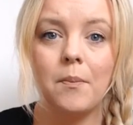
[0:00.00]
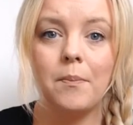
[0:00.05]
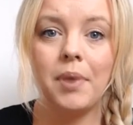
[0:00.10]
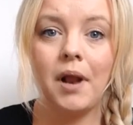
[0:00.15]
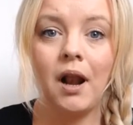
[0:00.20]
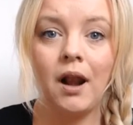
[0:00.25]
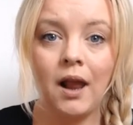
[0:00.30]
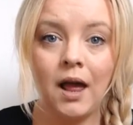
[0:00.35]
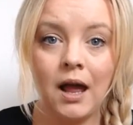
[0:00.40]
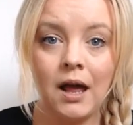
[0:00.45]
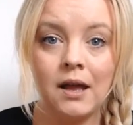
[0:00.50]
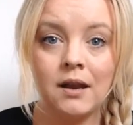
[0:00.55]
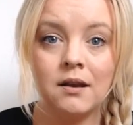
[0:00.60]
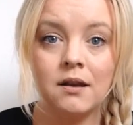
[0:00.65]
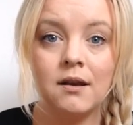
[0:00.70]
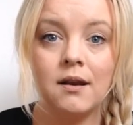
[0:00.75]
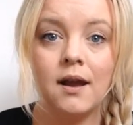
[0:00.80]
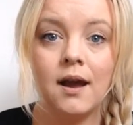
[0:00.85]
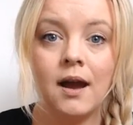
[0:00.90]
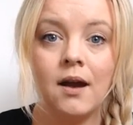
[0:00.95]

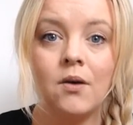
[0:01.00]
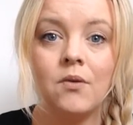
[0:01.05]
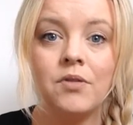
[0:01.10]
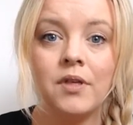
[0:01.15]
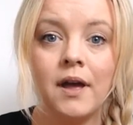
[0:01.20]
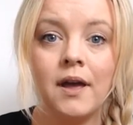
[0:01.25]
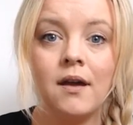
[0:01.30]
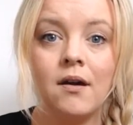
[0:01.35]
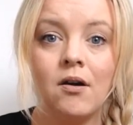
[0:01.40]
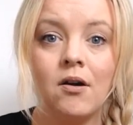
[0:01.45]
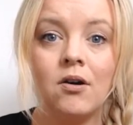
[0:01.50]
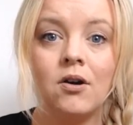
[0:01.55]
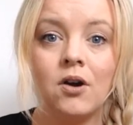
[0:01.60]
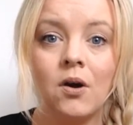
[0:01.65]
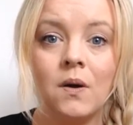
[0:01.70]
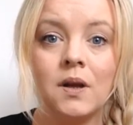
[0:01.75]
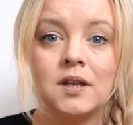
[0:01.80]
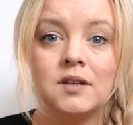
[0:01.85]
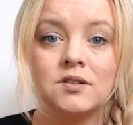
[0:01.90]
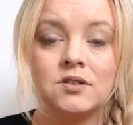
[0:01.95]
plan how they are
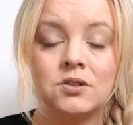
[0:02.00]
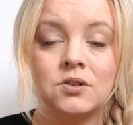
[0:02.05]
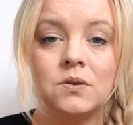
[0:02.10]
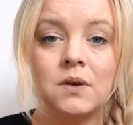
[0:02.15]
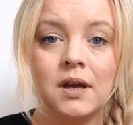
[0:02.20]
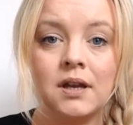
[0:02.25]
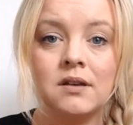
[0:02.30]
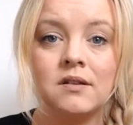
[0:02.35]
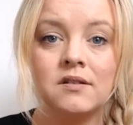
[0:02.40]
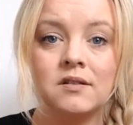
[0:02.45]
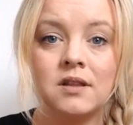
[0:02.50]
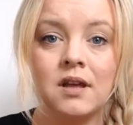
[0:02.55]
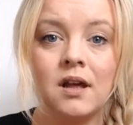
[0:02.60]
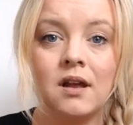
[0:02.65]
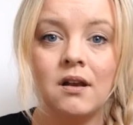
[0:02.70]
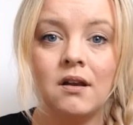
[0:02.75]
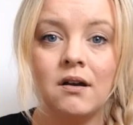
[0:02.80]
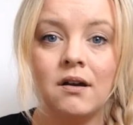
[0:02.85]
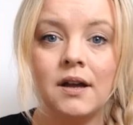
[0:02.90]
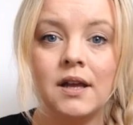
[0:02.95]
going to end
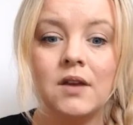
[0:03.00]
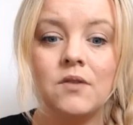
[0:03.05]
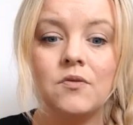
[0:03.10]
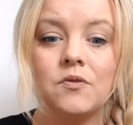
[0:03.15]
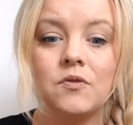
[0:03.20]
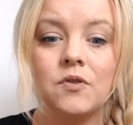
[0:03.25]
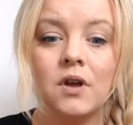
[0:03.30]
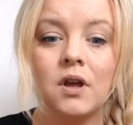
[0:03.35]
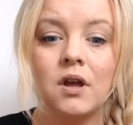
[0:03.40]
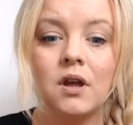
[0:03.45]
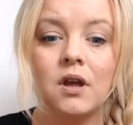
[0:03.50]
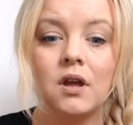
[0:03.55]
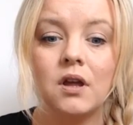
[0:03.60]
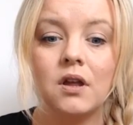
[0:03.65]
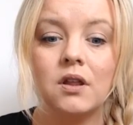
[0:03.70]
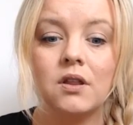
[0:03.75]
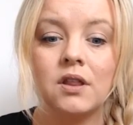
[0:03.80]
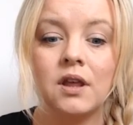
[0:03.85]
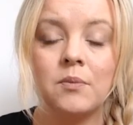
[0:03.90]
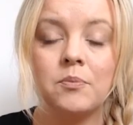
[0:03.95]
their life,
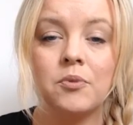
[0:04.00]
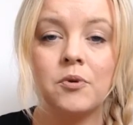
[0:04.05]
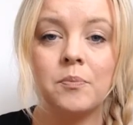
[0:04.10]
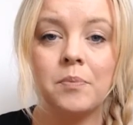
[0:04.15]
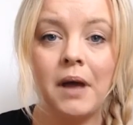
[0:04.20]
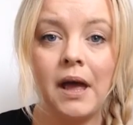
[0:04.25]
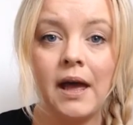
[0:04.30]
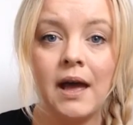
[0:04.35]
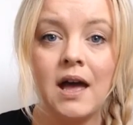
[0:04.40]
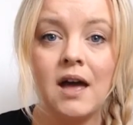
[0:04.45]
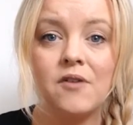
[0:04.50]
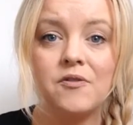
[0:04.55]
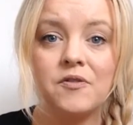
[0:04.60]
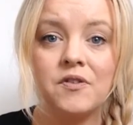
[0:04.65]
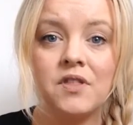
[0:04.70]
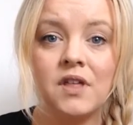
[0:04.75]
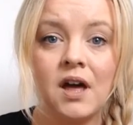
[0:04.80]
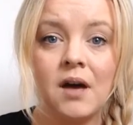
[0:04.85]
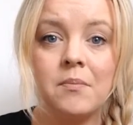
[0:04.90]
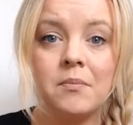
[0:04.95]
they prepare
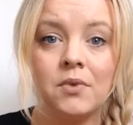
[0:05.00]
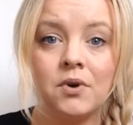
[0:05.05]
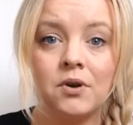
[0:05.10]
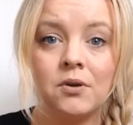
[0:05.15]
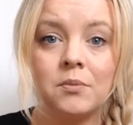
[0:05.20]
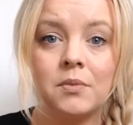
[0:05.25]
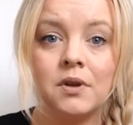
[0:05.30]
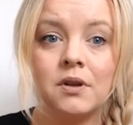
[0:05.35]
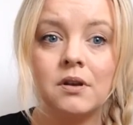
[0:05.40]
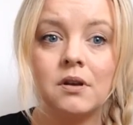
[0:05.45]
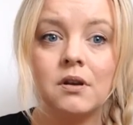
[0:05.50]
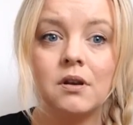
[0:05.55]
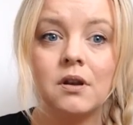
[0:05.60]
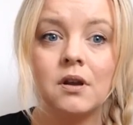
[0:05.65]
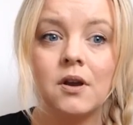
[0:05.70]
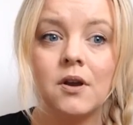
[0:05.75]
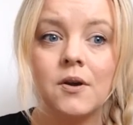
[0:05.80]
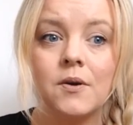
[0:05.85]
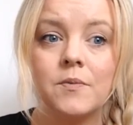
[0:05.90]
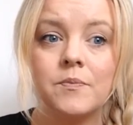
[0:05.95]
for that moment,
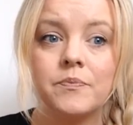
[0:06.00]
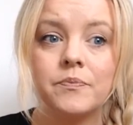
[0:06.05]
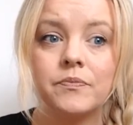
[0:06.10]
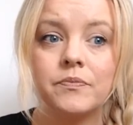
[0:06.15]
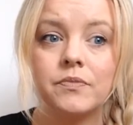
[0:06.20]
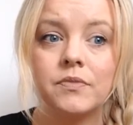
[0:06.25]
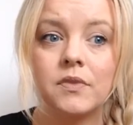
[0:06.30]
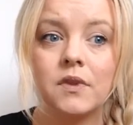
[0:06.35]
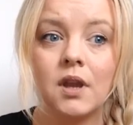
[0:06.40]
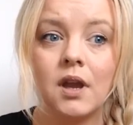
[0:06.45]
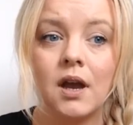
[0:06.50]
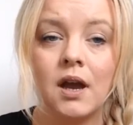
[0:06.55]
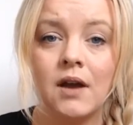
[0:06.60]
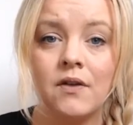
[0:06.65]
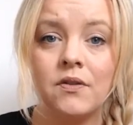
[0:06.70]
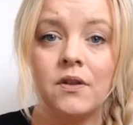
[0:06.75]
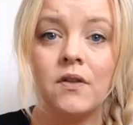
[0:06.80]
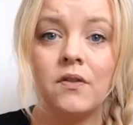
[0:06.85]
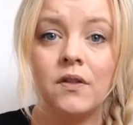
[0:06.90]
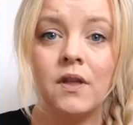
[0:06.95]

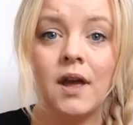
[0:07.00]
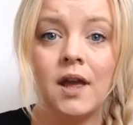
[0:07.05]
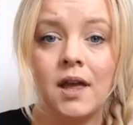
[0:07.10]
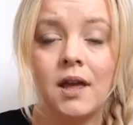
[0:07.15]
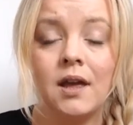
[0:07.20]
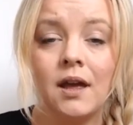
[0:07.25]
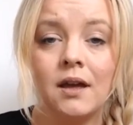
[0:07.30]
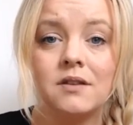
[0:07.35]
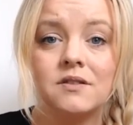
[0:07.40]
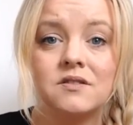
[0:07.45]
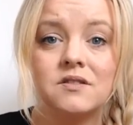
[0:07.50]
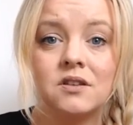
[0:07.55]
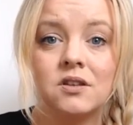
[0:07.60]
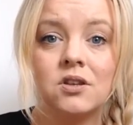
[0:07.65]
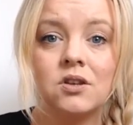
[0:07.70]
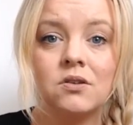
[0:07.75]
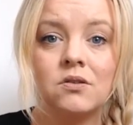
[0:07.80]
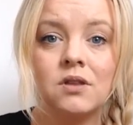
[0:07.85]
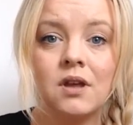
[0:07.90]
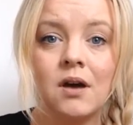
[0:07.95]
and then they
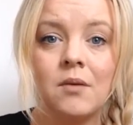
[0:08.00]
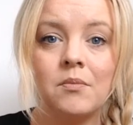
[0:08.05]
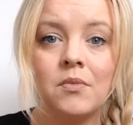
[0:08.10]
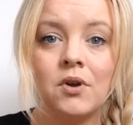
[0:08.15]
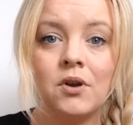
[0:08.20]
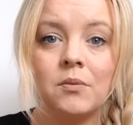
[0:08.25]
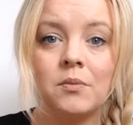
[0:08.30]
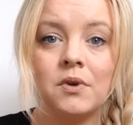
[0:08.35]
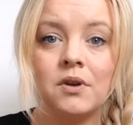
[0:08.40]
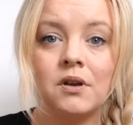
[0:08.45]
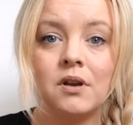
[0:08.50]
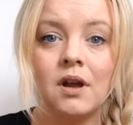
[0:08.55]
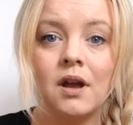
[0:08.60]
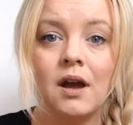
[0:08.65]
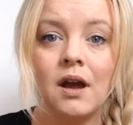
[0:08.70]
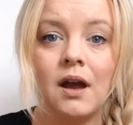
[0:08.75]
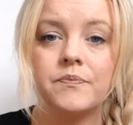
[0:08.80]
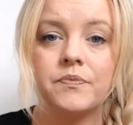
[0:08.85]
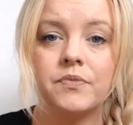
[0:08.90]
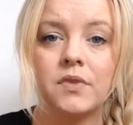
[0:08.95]
execute that moment,
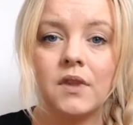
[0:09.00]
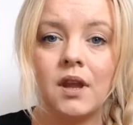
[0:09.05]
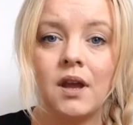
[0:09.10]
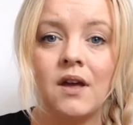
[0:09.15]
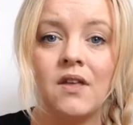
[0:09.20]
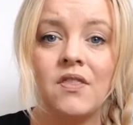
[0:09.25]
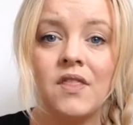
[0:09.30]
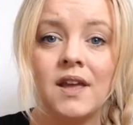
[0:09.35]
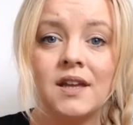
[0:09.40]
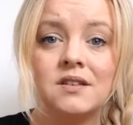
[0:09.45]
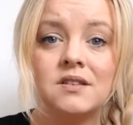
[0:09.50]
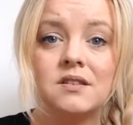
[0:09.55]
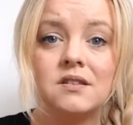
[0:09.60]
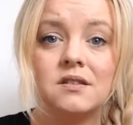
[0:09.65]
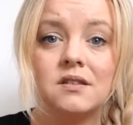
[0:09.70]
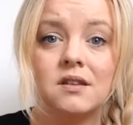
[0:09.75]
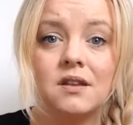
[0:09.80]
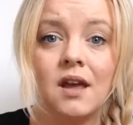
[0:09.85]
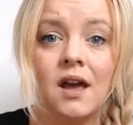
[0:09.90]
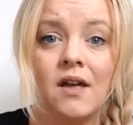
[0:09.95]
and they
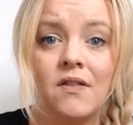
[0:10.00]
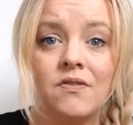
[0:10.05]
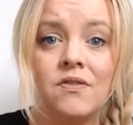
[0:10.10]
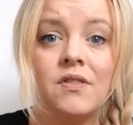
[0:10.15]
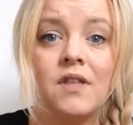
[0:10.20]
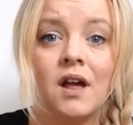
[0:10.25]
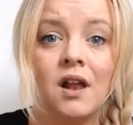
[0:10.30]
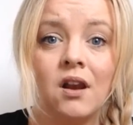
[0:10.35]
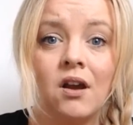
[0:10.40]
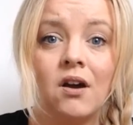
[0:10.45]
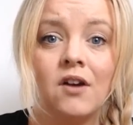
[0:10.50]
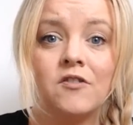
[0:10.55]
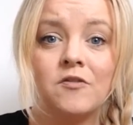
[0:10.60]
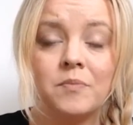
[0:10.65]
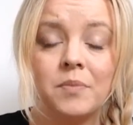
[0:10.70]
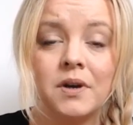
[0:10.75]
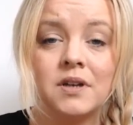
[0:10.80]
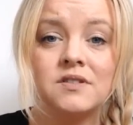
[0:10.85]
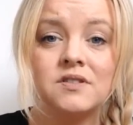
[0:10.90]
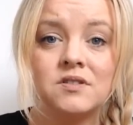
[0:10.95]
end their life
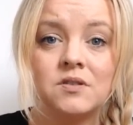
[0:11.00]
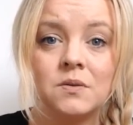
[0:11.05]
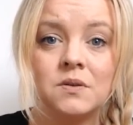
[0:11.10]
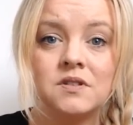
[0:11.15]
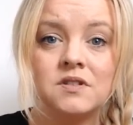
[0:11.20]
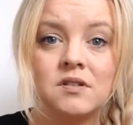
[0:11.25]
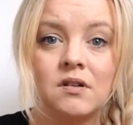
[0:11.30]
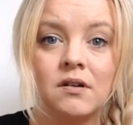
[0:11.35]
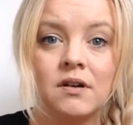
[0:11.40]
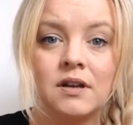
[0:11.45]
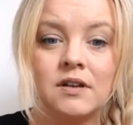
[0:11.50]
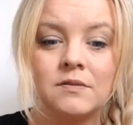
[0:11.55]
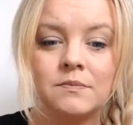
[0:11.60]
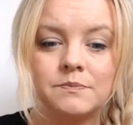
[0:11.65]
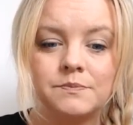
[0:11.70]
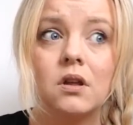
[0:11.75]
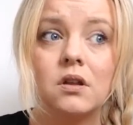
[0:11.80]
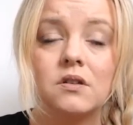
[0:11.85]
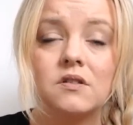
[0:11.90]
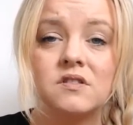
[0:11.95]
by suicide.
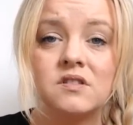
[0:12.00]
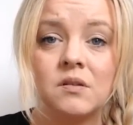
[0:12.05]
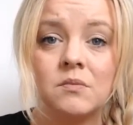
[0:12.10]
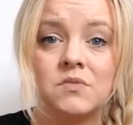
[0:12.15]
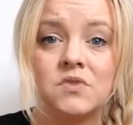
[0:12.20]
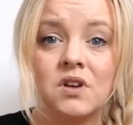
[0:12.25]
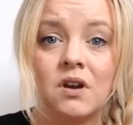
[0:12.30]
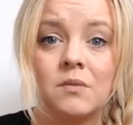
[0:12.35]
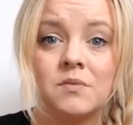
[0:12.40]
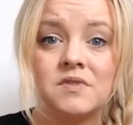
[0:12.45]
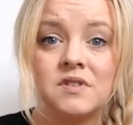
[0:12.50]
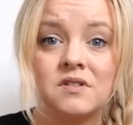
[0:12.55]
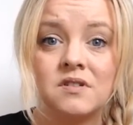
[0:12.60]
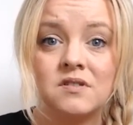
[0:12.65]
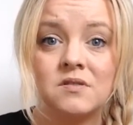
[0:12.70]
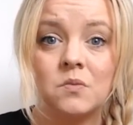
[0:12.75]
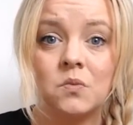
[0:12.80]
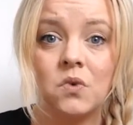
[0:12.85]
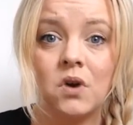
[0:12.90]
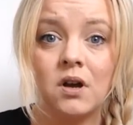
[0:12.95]
Sometimes it
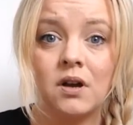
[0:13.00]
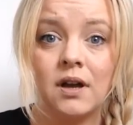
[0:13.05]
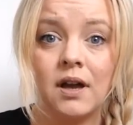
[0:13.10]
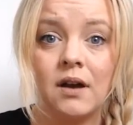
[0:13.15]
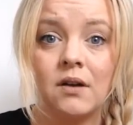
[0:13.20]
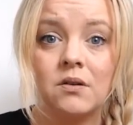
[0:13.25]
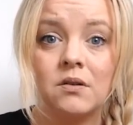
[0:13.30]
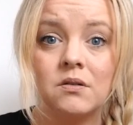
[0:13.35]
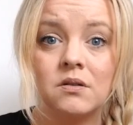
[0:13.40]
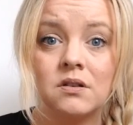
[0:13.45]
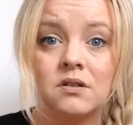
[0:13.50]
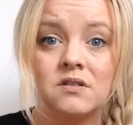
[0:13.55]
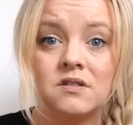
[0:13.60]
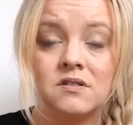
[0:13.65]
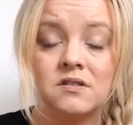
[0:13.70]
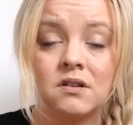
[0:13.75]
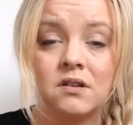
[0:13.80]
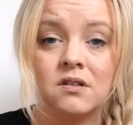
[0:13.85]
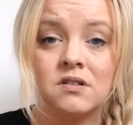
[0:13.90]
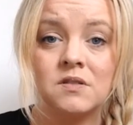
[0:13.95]
doesn't work out and
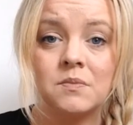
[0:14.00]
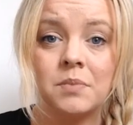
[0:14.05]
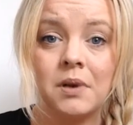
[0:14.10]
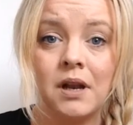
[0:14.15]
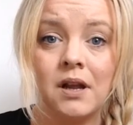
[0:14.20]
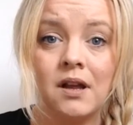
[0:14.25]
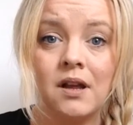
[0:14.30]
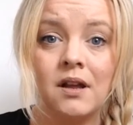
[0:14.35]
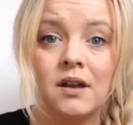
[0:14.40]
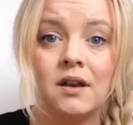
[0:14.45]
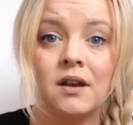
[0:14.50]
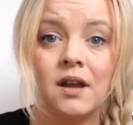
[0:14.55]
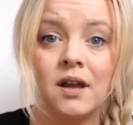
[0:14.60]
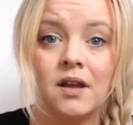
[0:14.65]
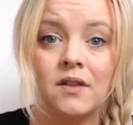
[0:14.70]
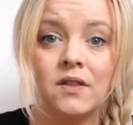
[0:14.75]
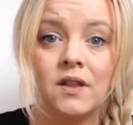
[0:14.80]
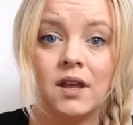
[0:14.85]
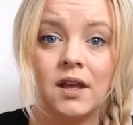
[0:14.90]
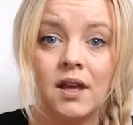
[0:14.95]
doesn't go to plan,
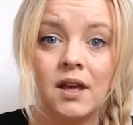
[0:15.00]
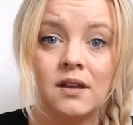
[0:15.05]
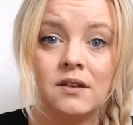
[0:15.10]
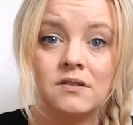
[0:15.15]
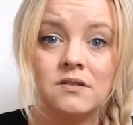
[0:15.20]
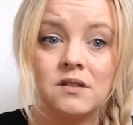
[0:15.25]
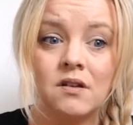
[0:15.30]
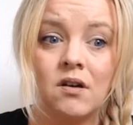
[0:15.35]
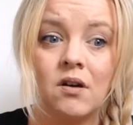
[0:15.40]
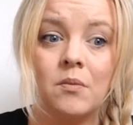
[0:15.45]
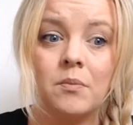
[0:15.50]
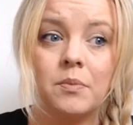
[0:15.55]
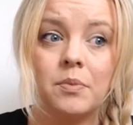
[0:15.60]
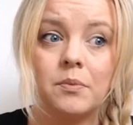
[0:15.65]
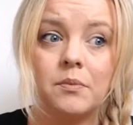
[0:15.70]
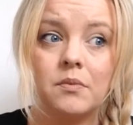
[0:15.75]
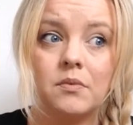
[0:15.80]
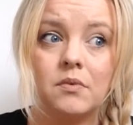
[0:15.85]
and they end up